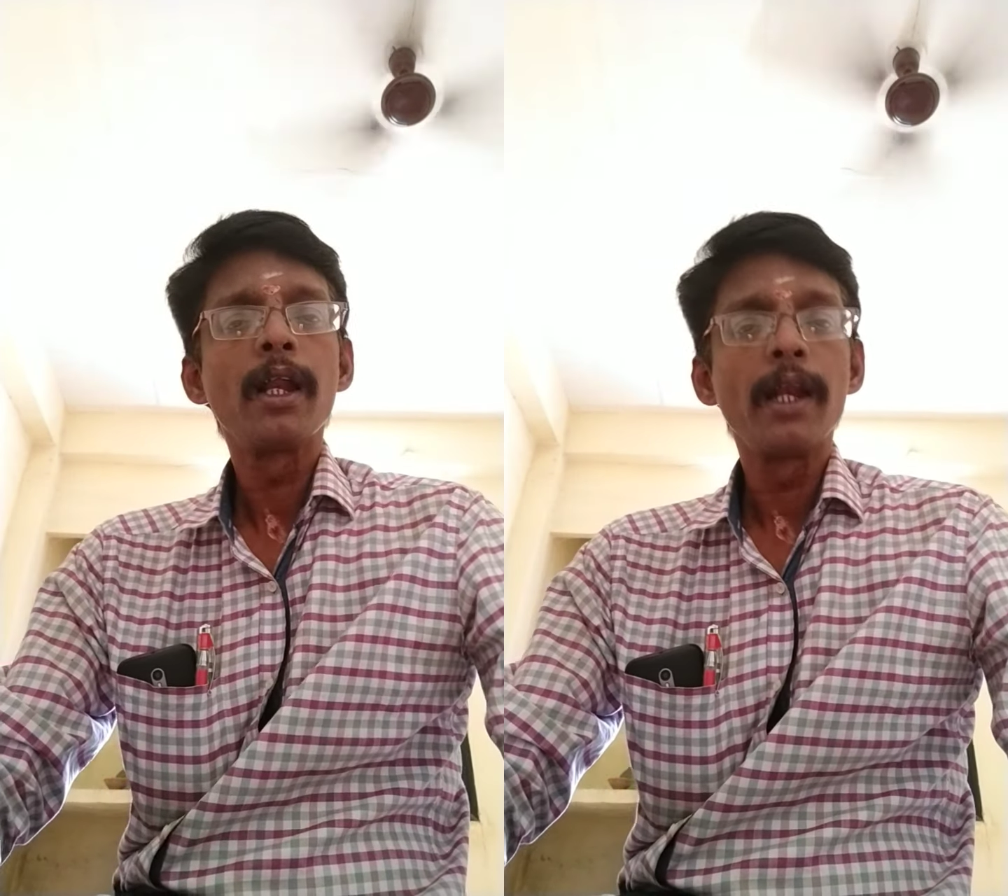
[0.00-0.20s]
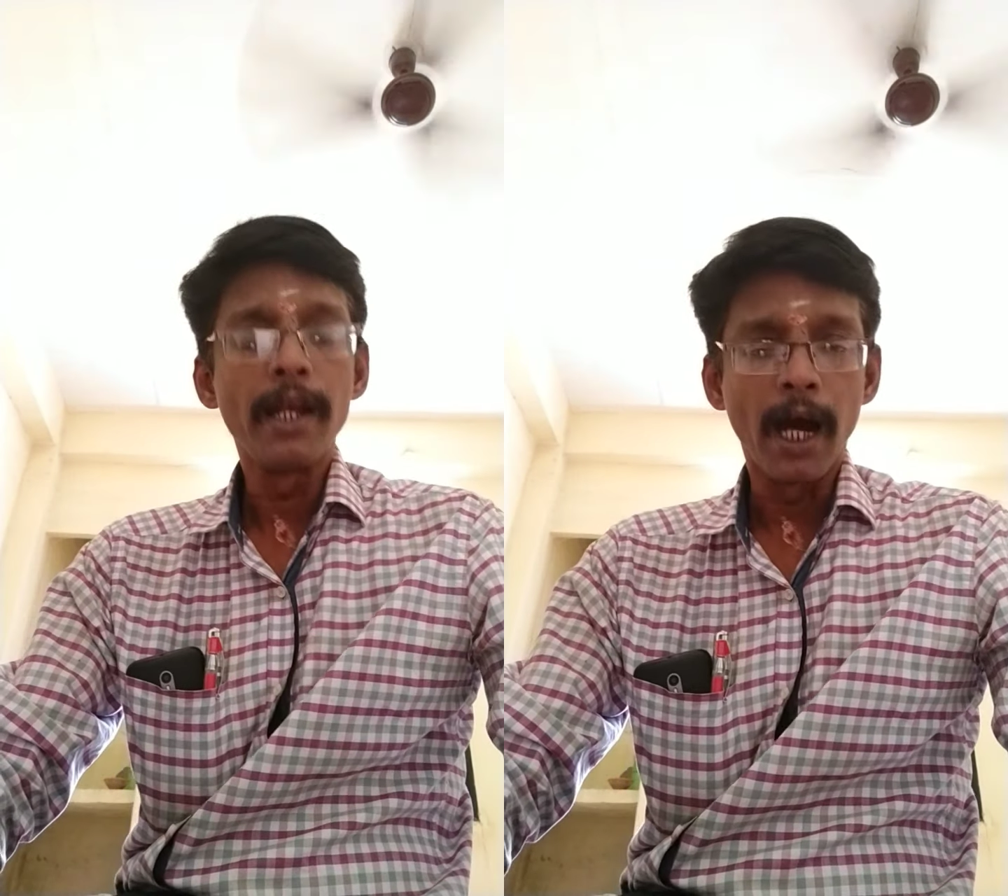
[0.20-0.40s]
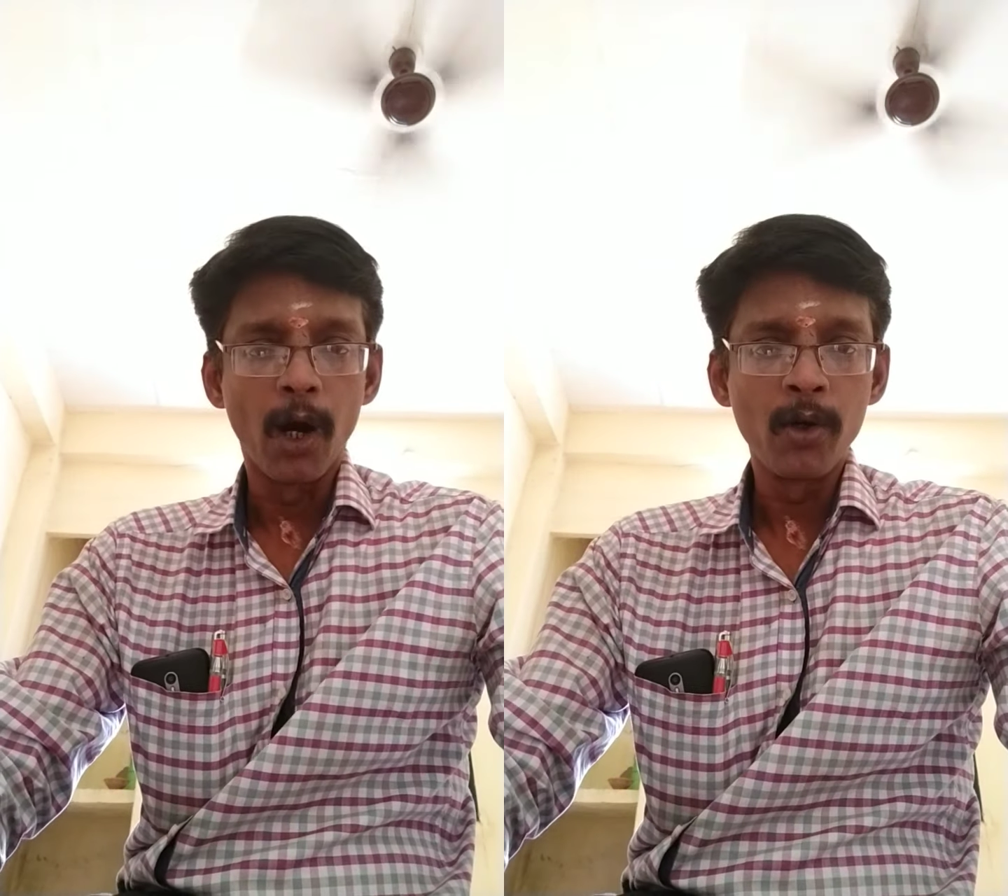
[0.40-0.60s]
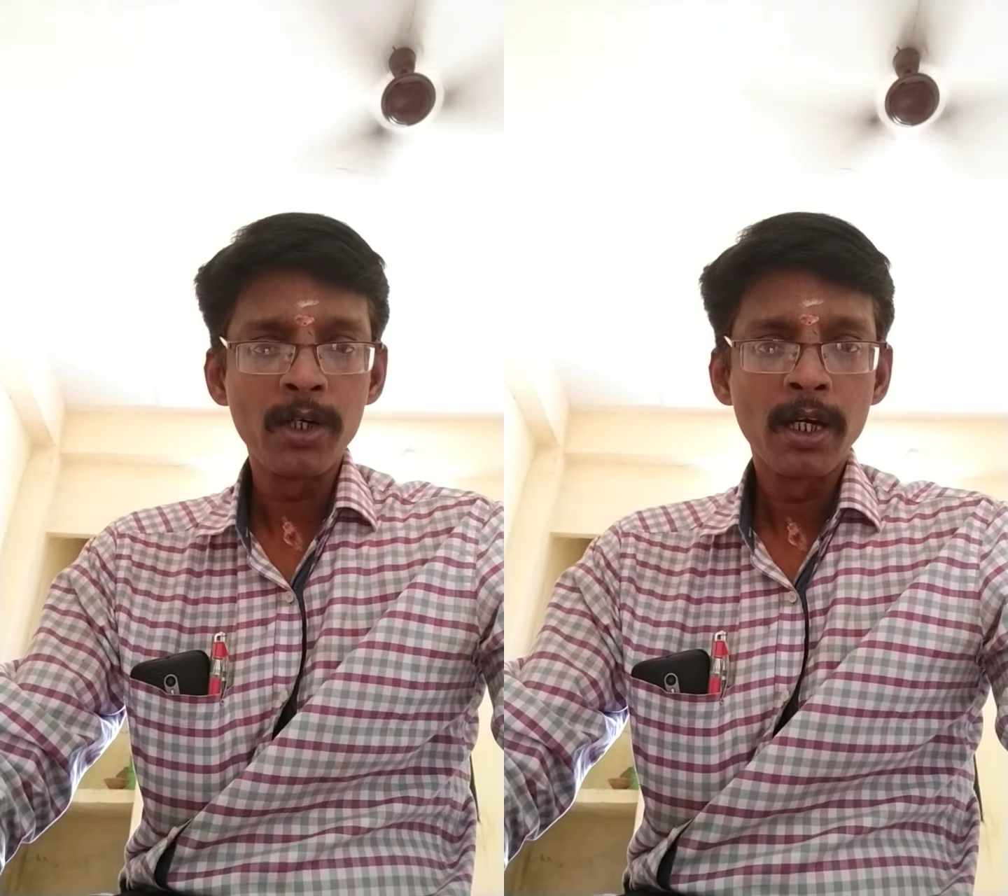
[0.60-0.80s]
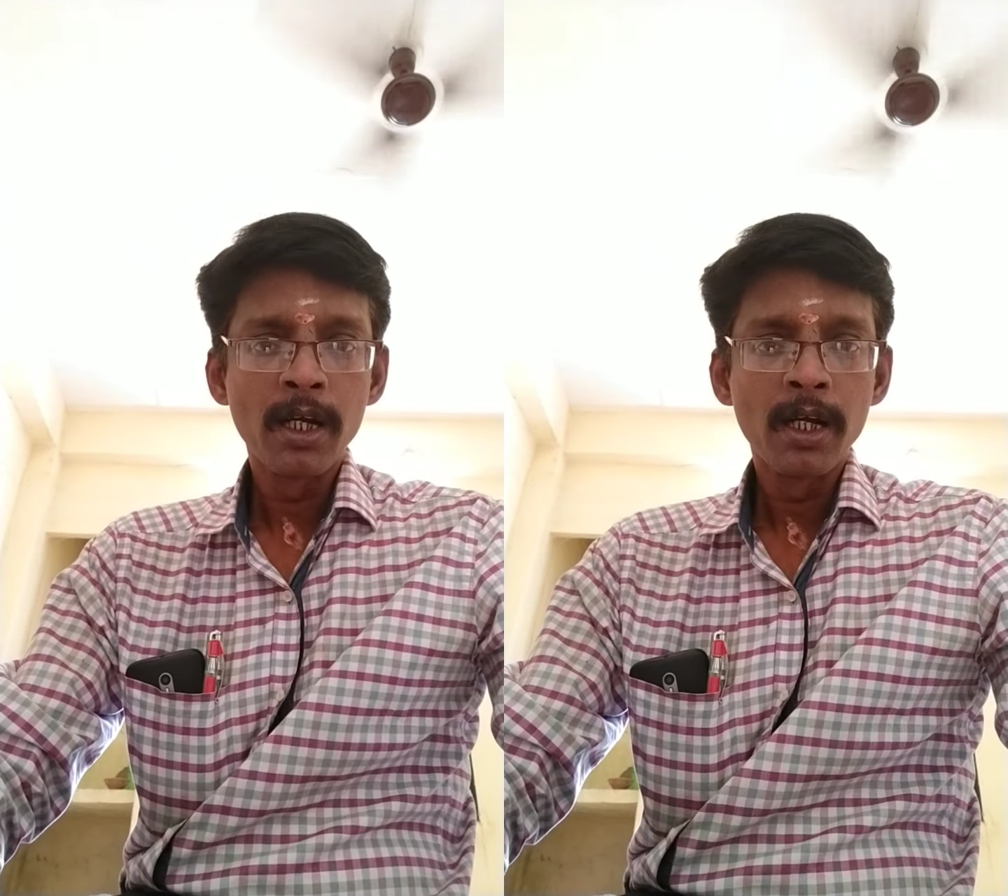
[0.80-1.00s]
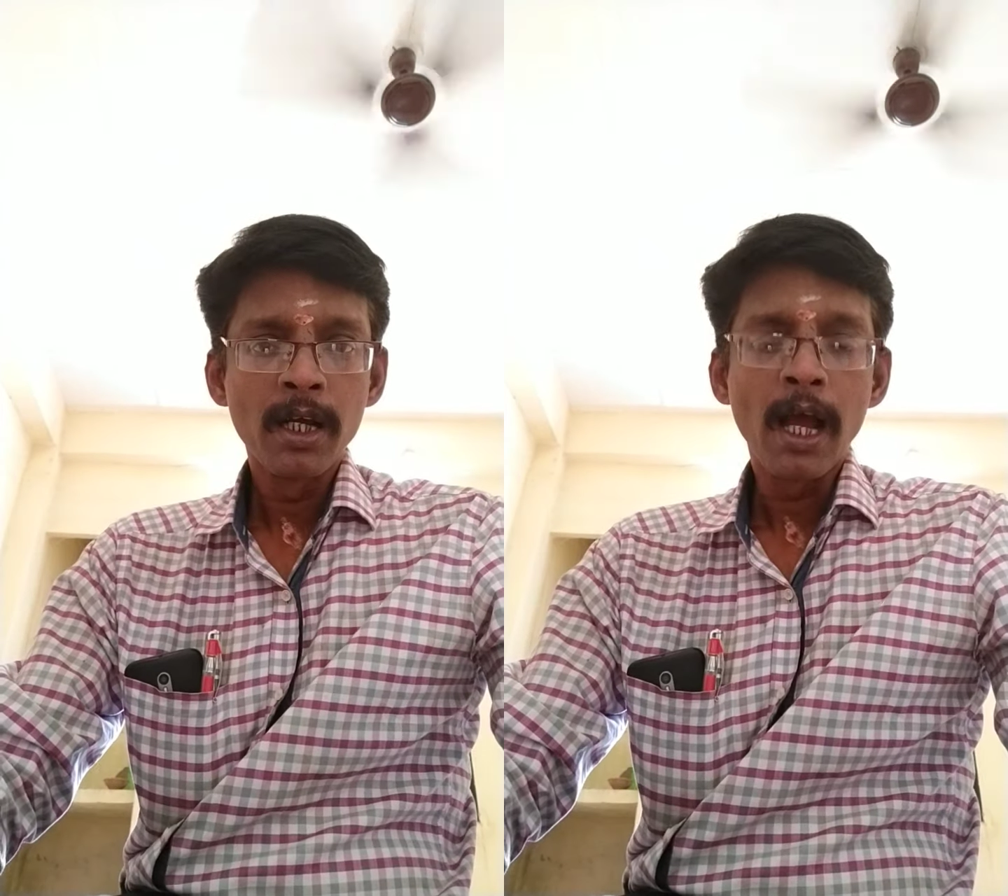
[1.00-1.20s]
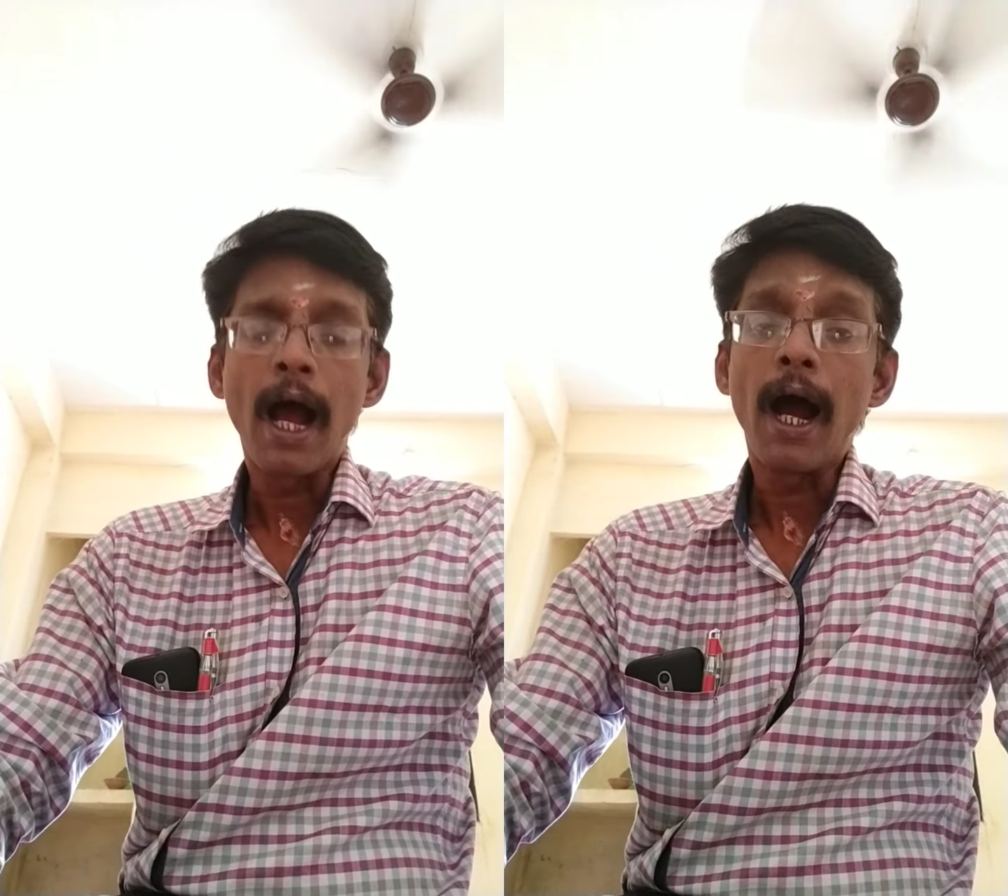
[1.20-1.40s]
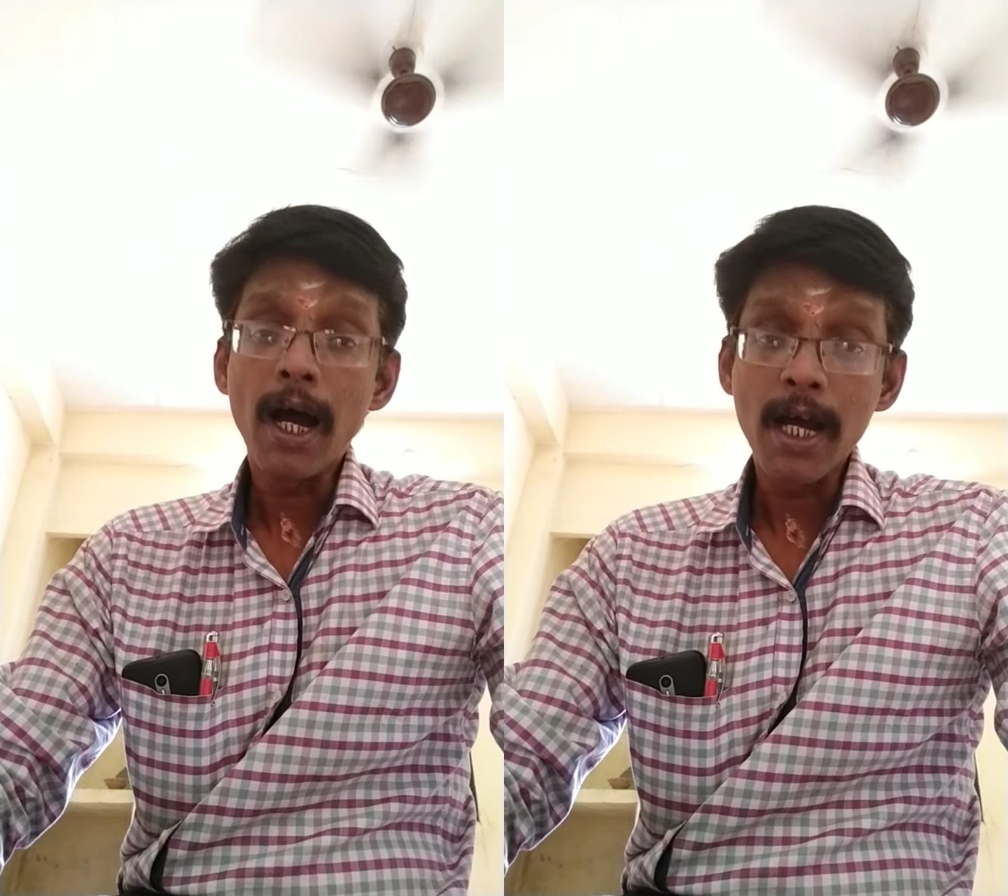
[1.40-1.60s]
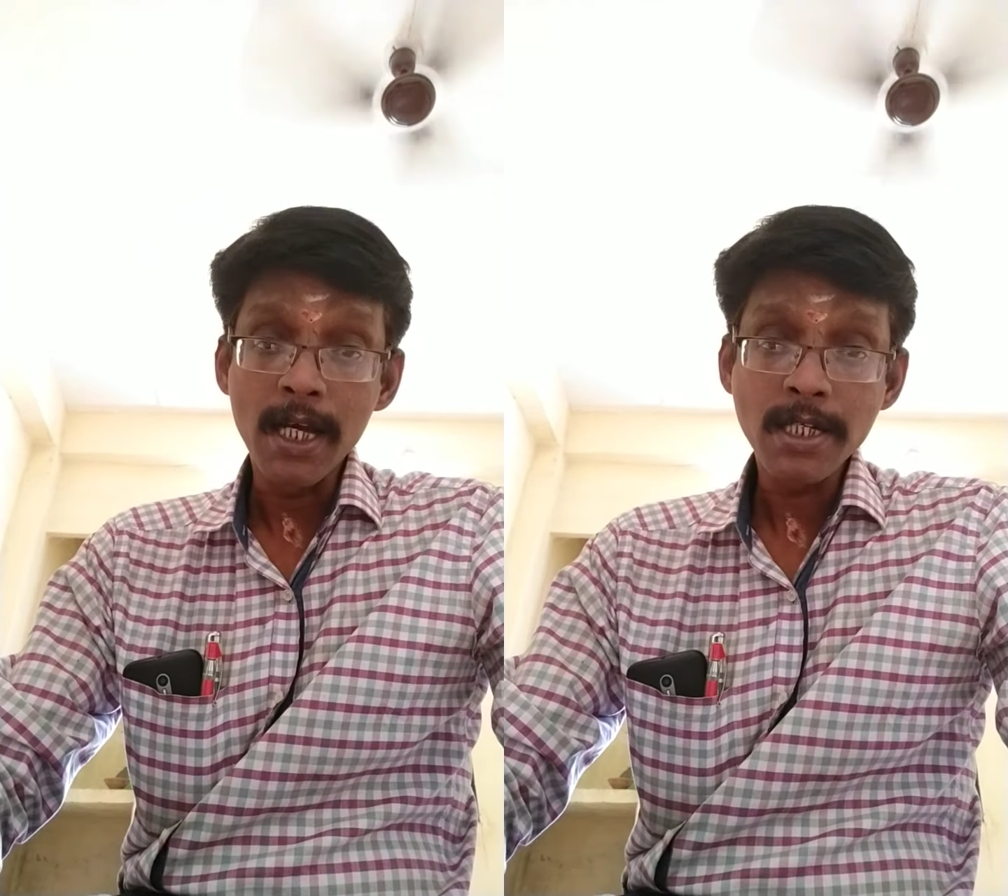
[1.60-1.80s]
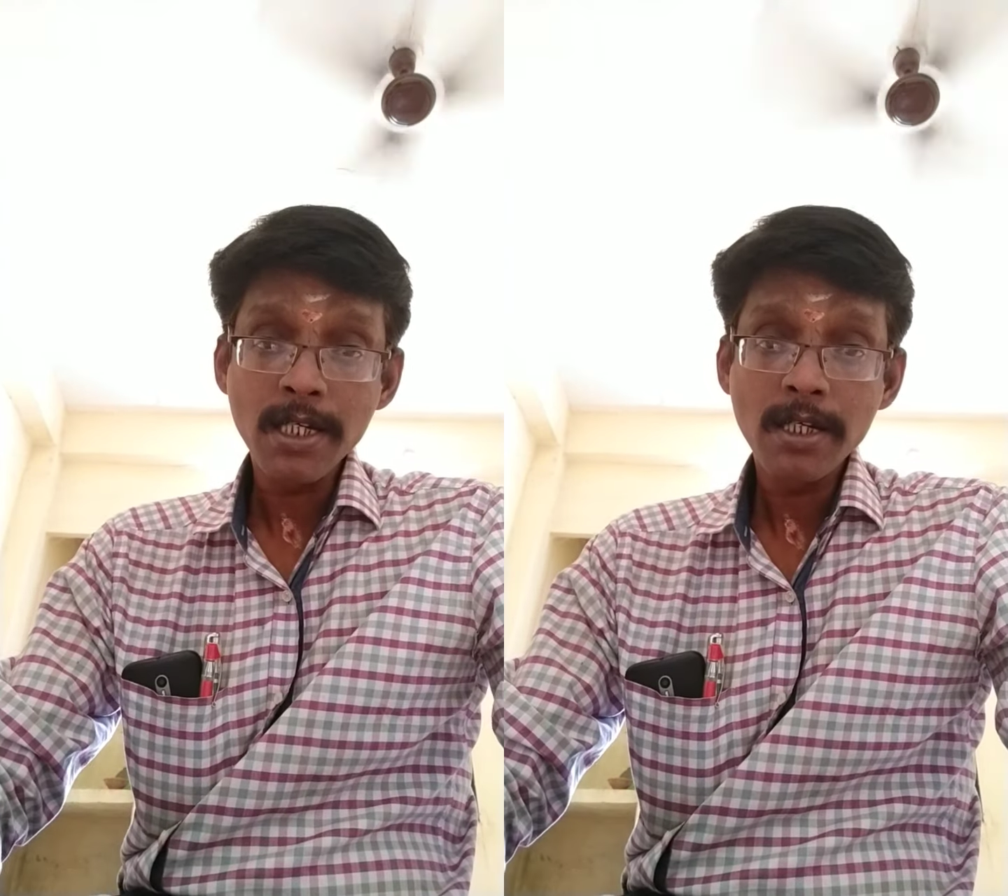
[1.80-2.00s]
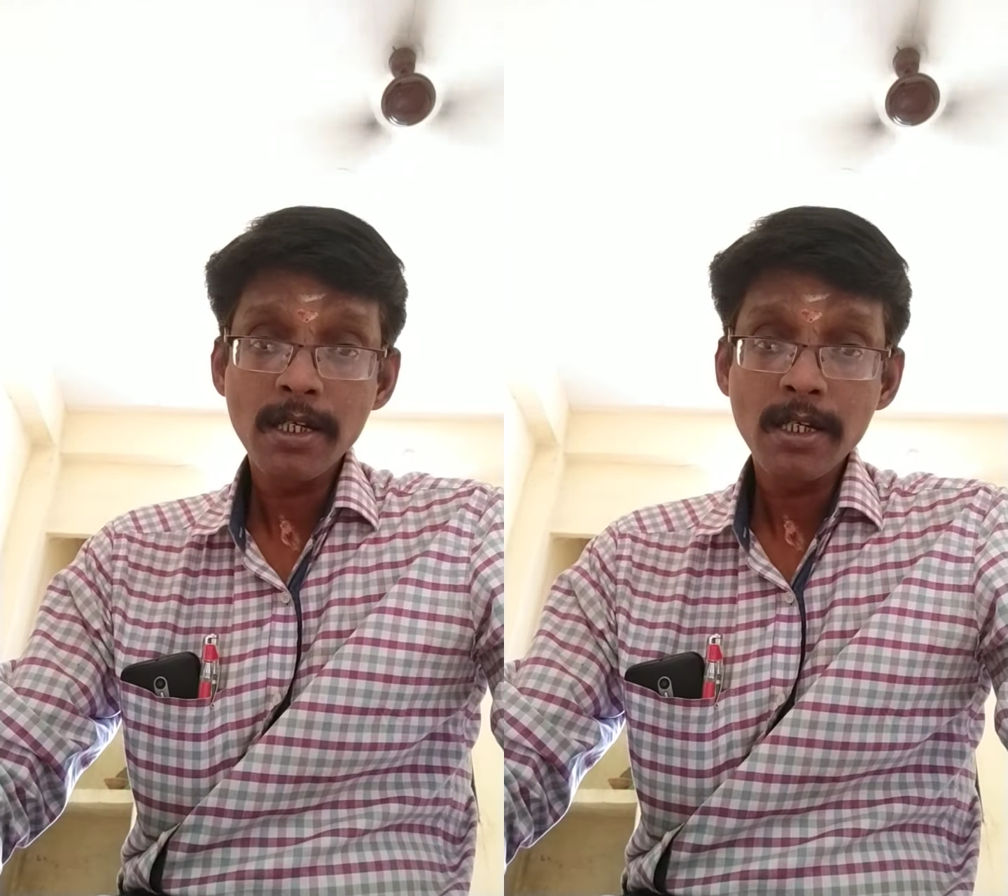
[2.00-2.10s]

noun, and